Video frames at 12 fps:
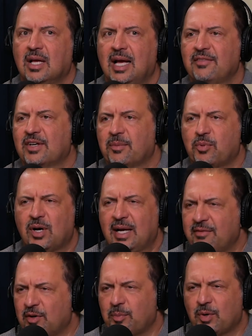having a
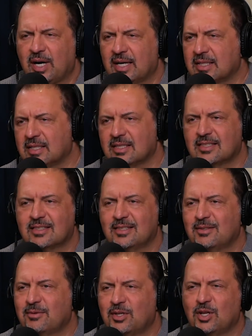private practice
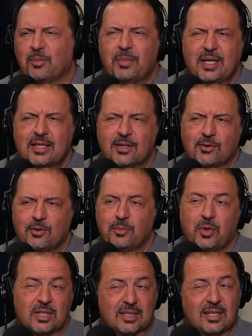and, being their own
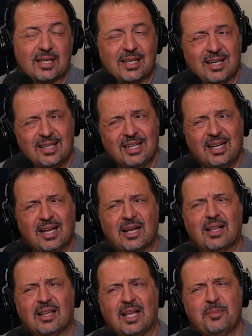boss. And a
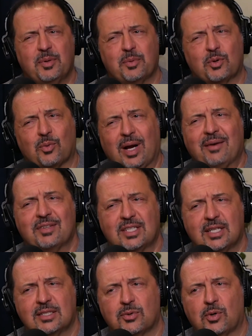lot of people
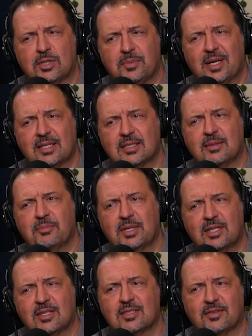gravitate towards medicine
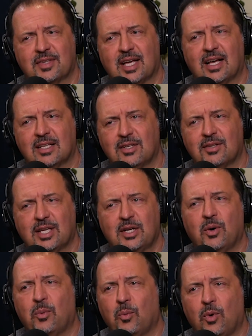because of that. They
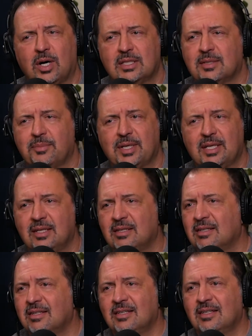don't want to be,
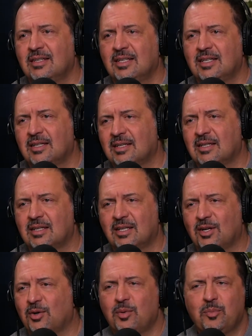
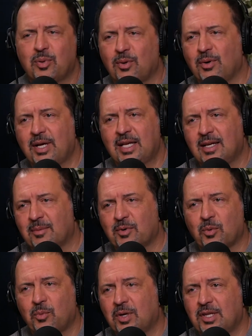employee
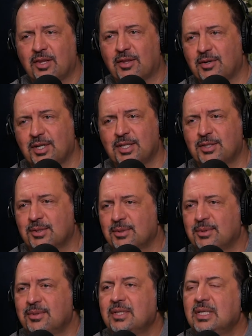number 132.